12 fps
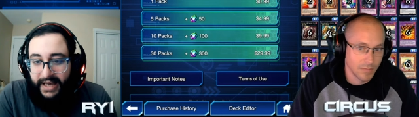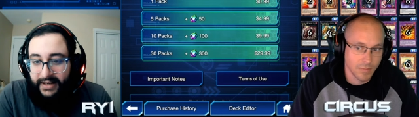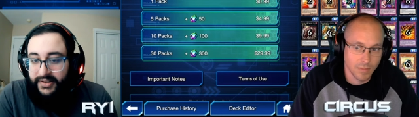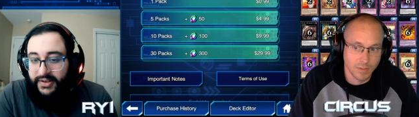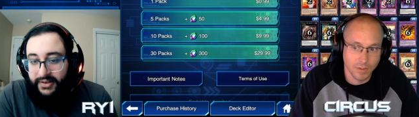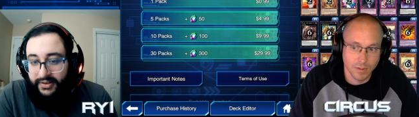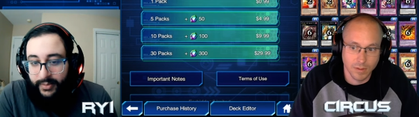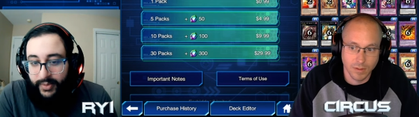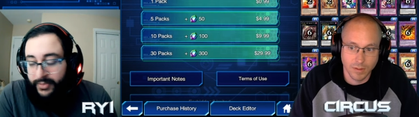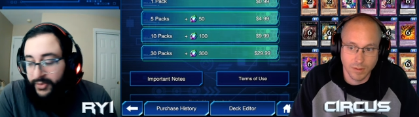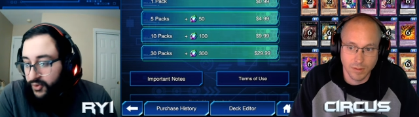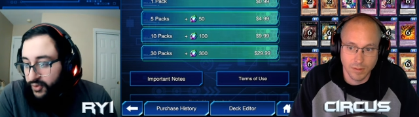Speaker 1: accidentally
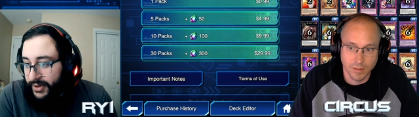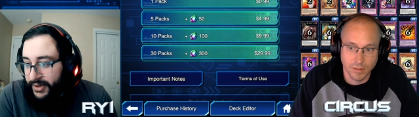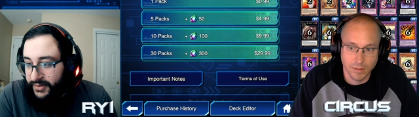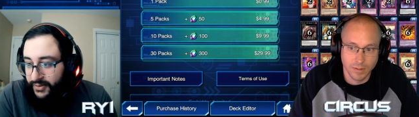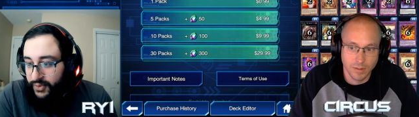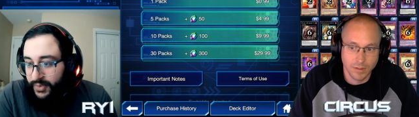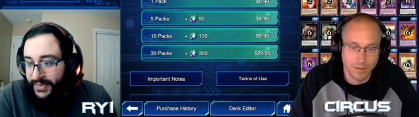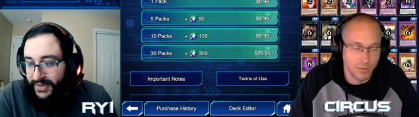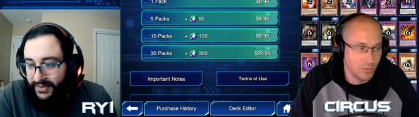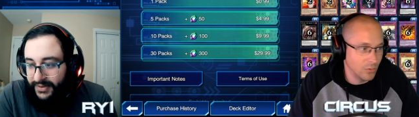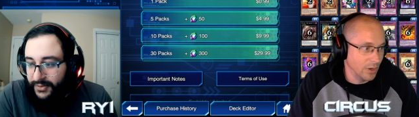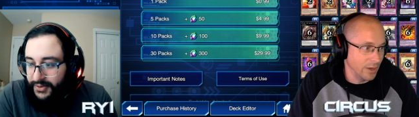pop your own monster.
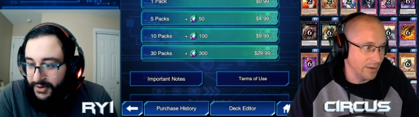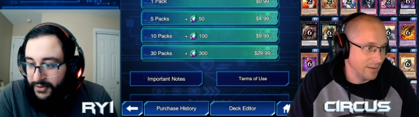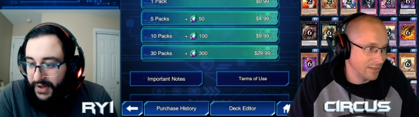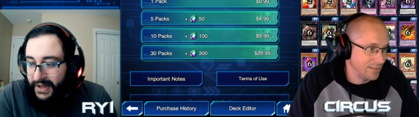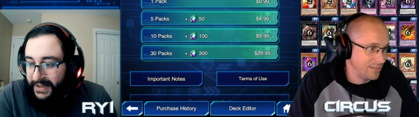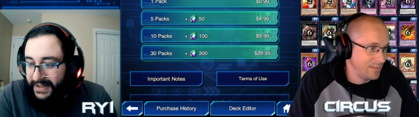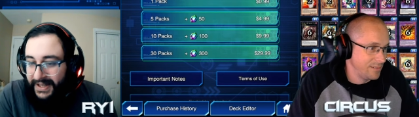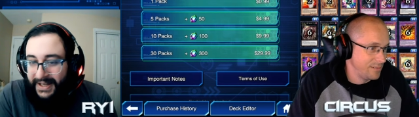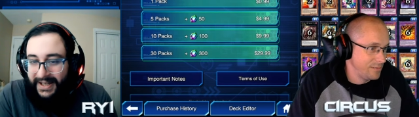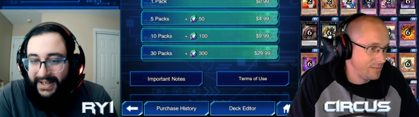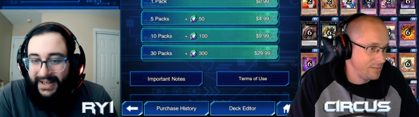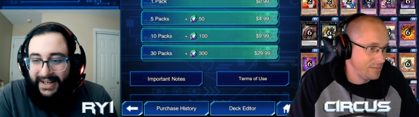Whoops. Right. I don't do that.
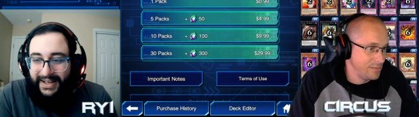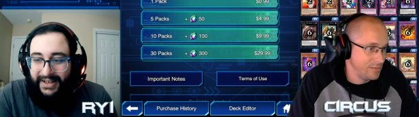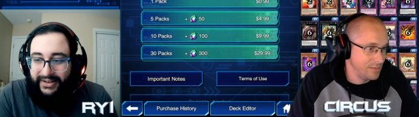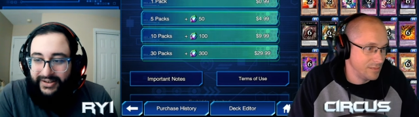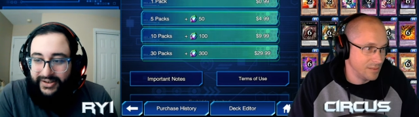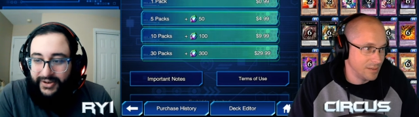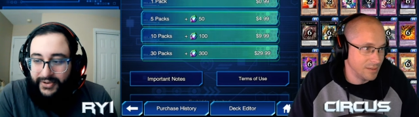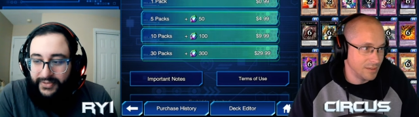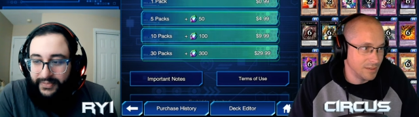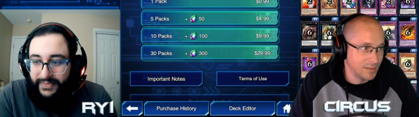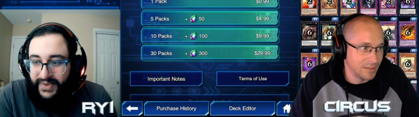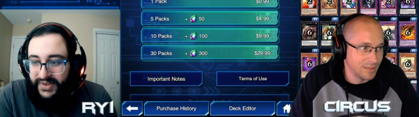Uh,
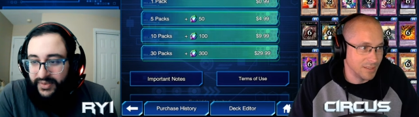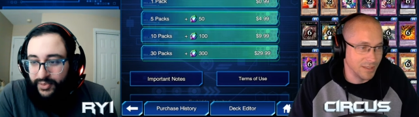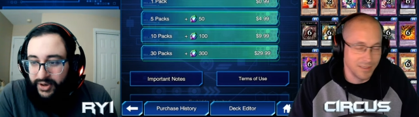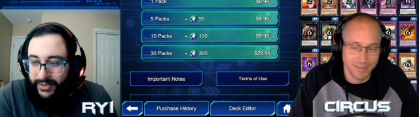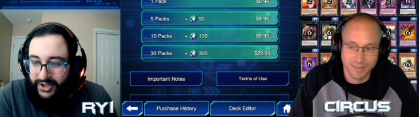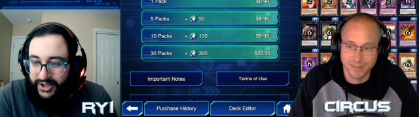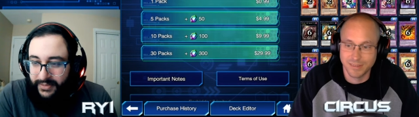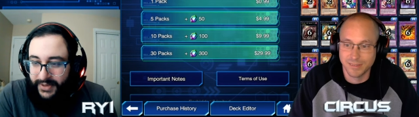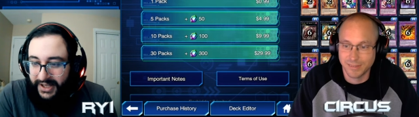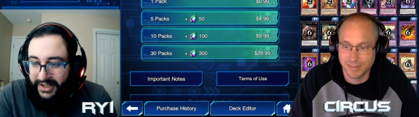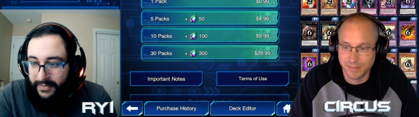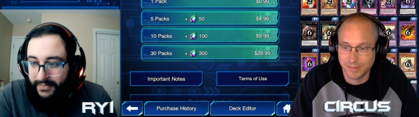so this is pretty much going to
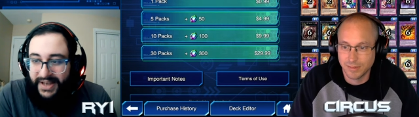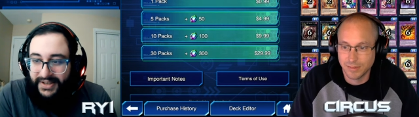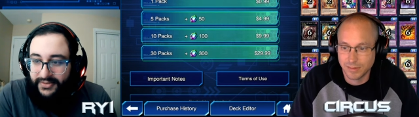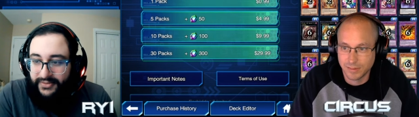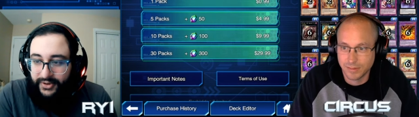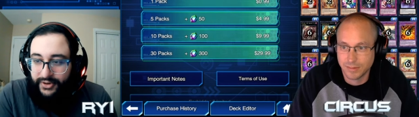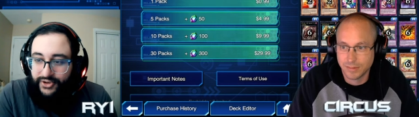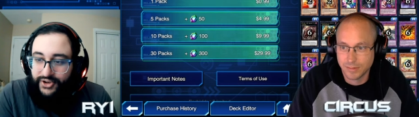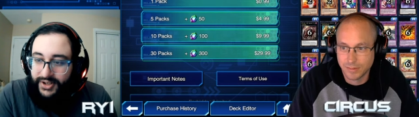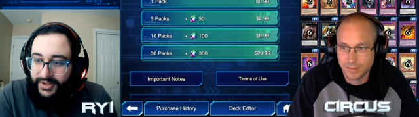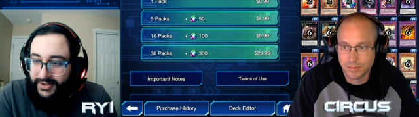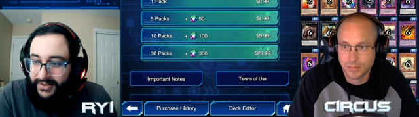be like the best
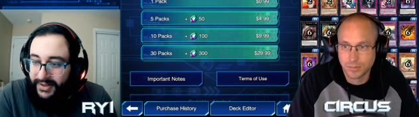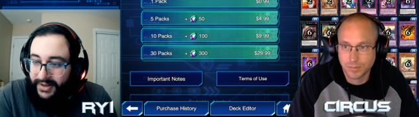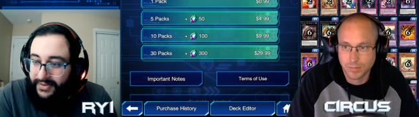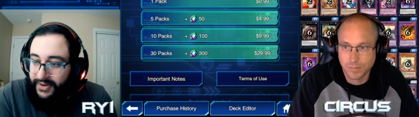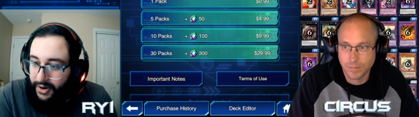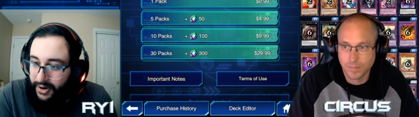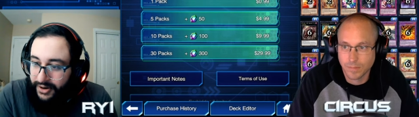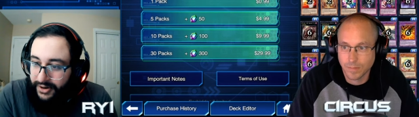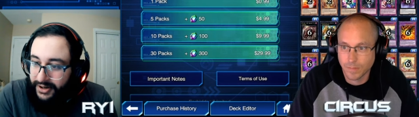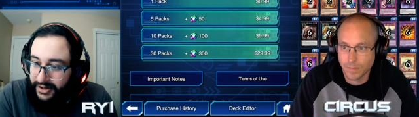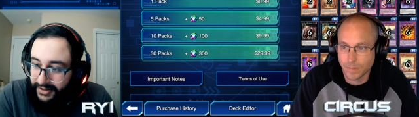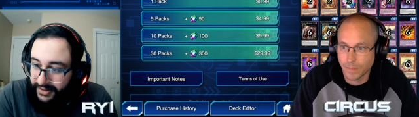version of the
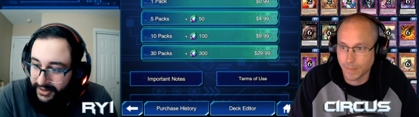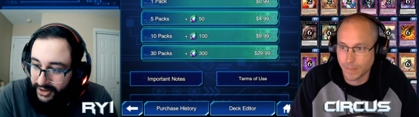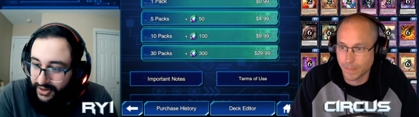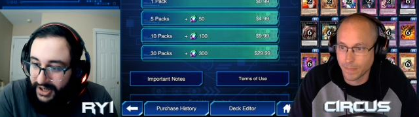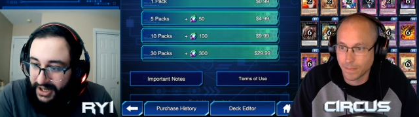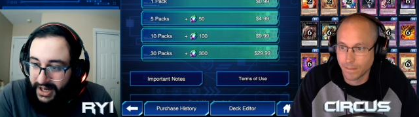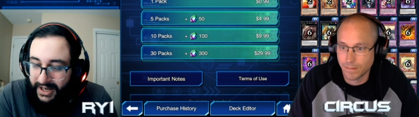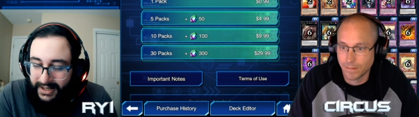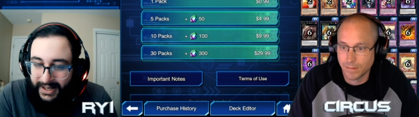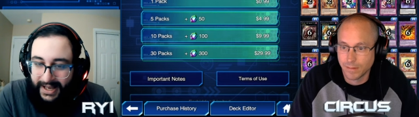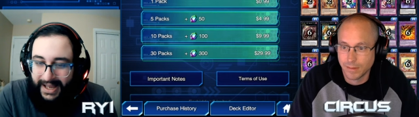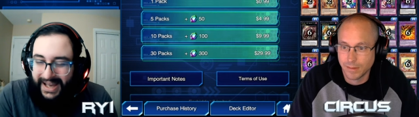card you can
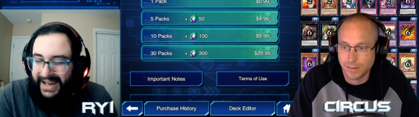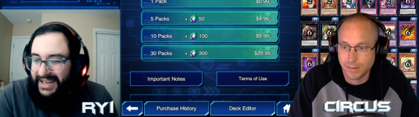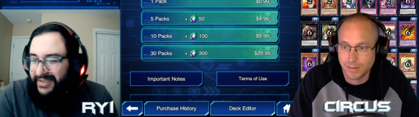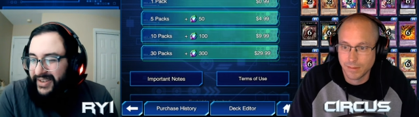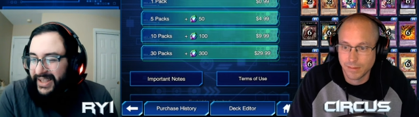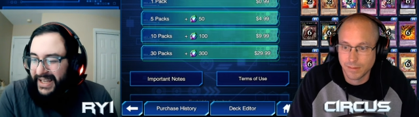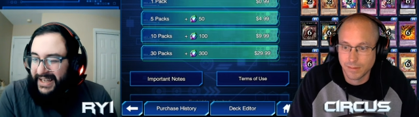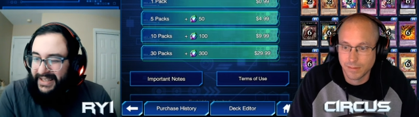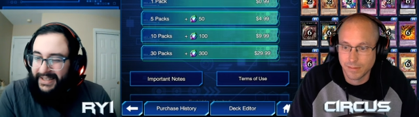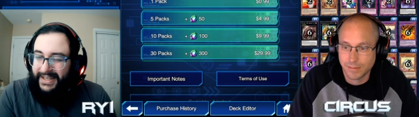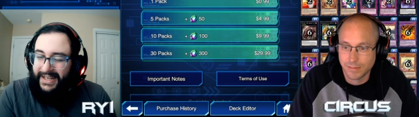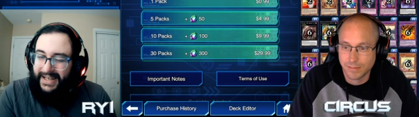get. And even
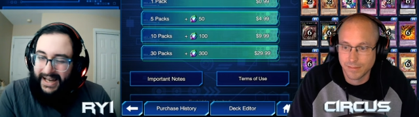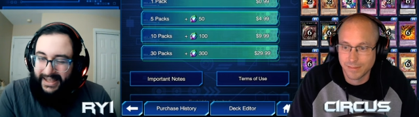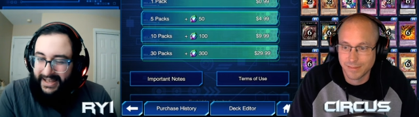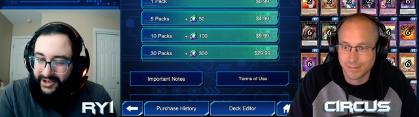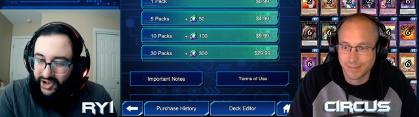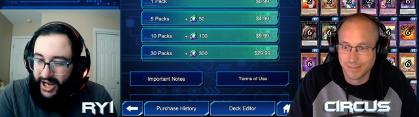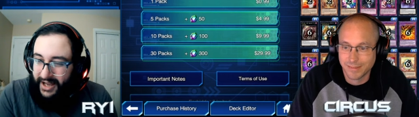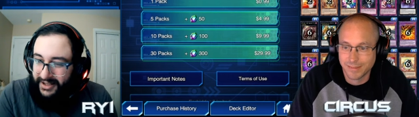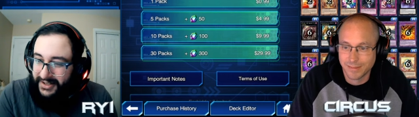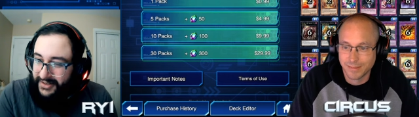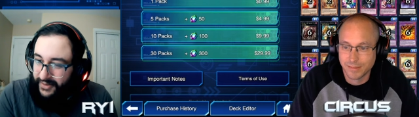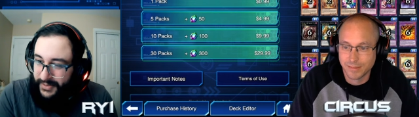then, I think
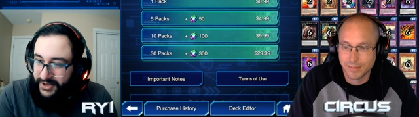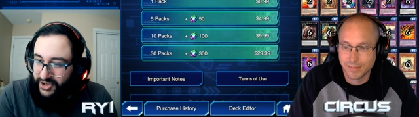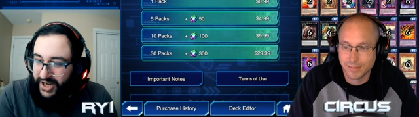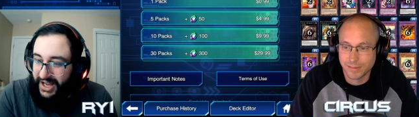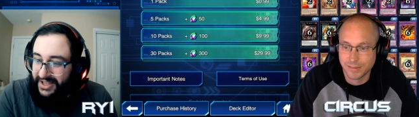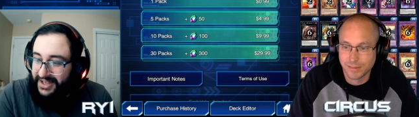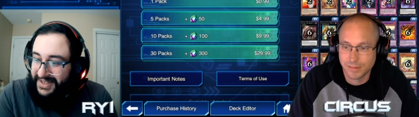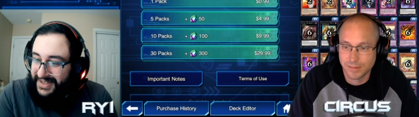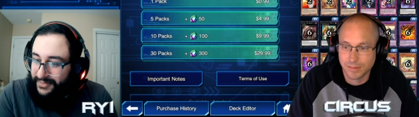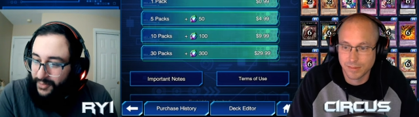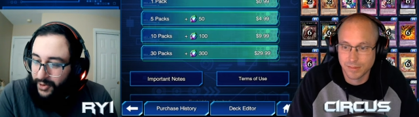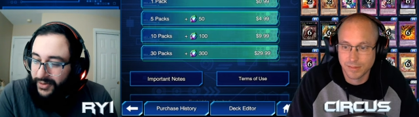Chalice, Forbidden
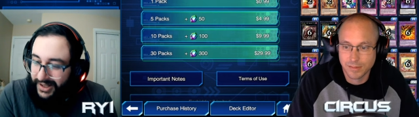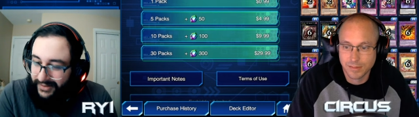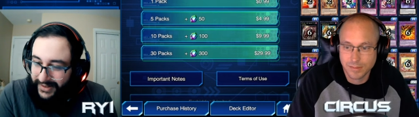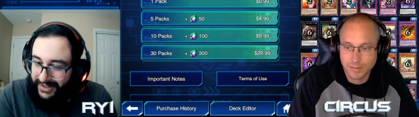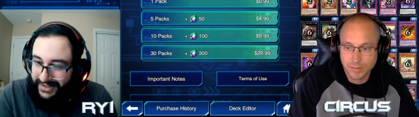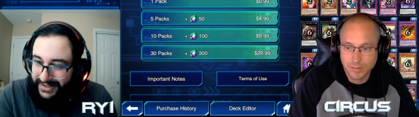Chalice is more relevant